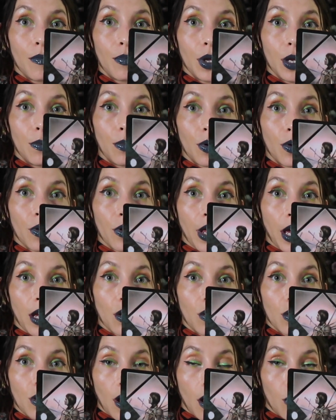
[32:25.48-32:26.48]
people that
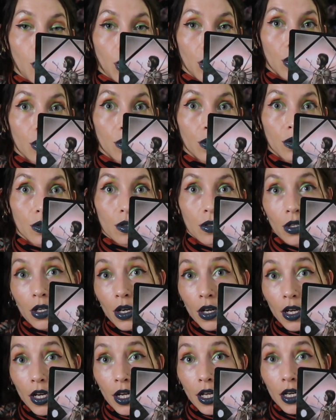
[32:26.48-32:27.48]
you thought were
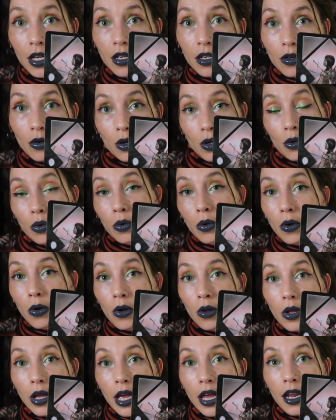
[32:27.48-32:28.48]
good or
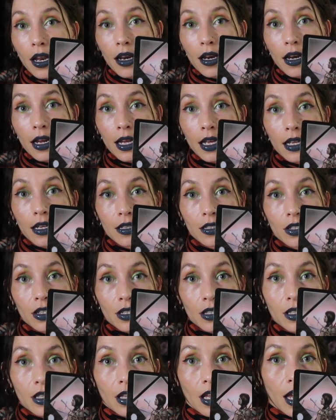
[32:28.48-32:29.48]
cool and
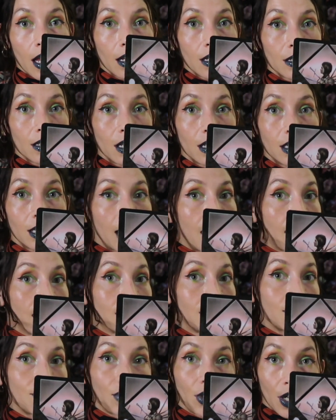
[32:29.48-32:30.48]
just think the
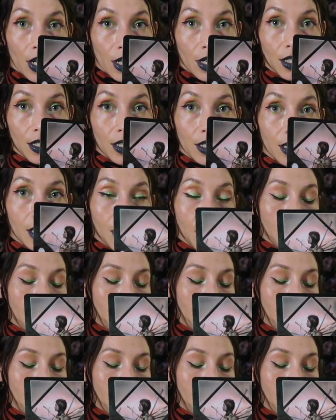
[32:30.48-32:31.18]
tides have turned.